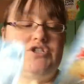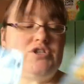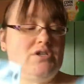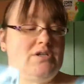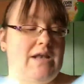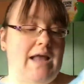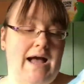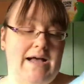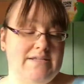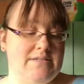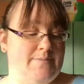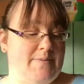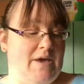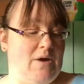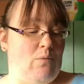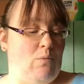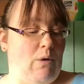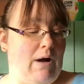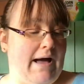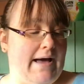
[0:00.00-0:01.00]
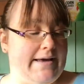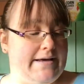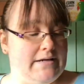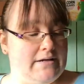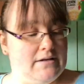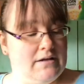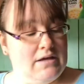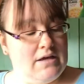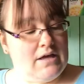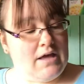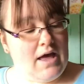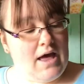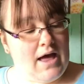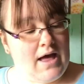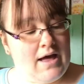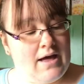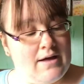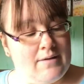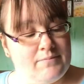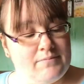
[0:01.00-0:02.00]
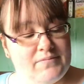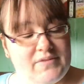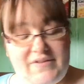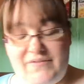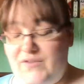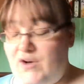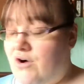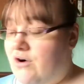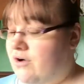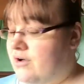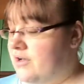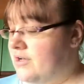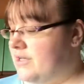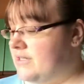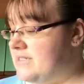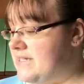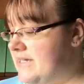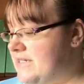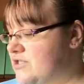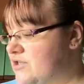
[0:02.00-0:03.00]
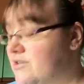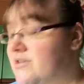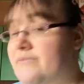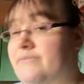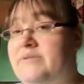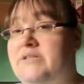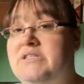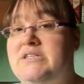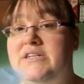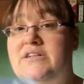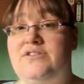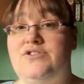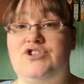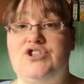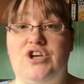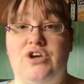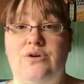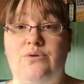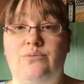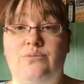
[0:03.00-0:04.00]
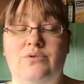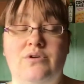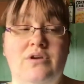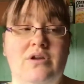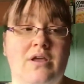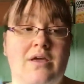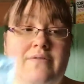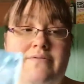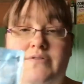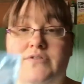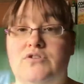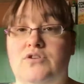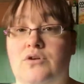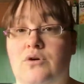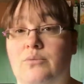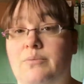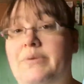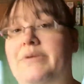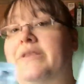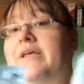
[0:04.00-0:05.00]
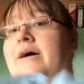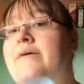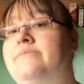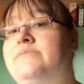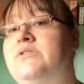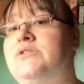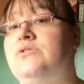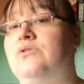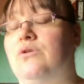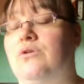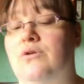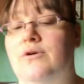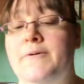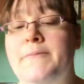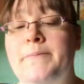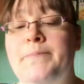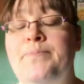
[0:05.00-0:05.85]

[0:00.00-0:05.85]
should last me a while. They've got a date on them until June if you don't open them, so